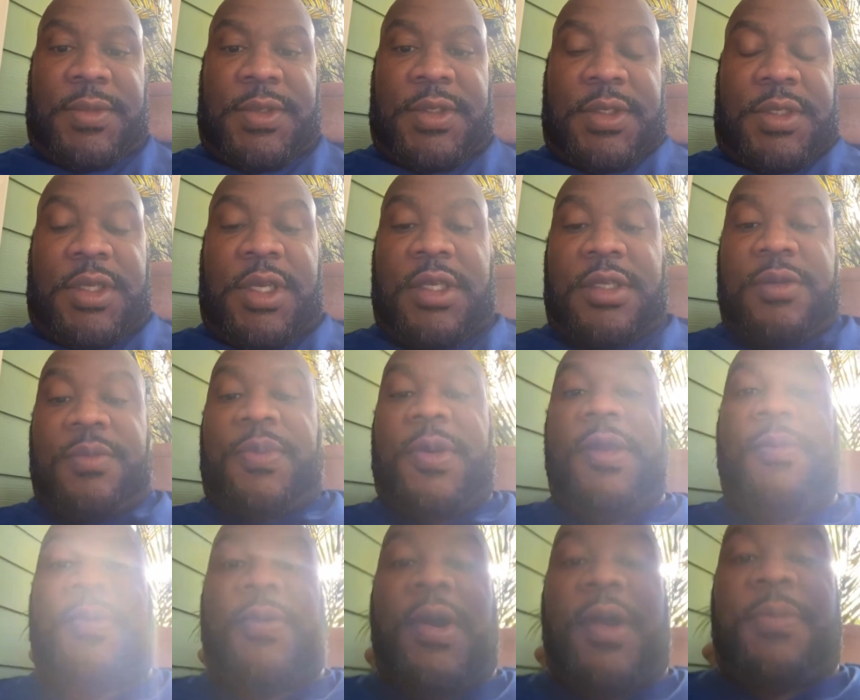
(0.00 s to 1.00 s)
Let's get some
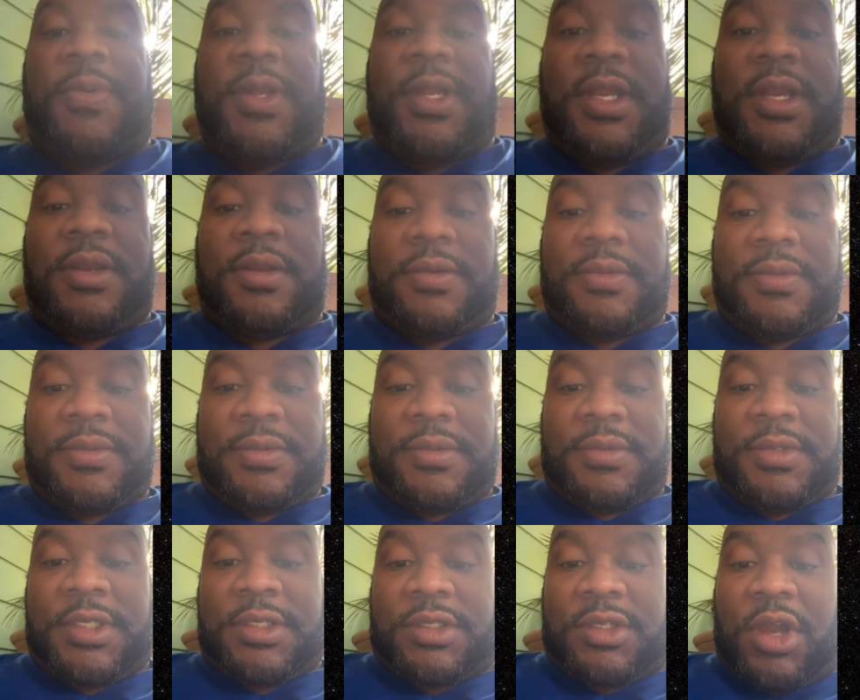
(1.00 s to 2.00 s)
people up in here.
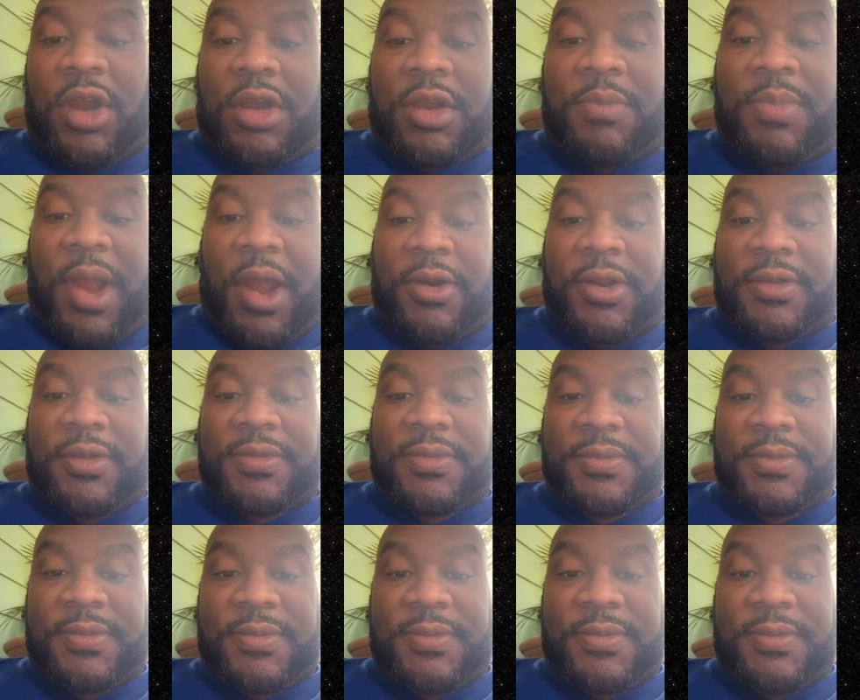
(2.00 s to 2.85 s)
Let's talk about it.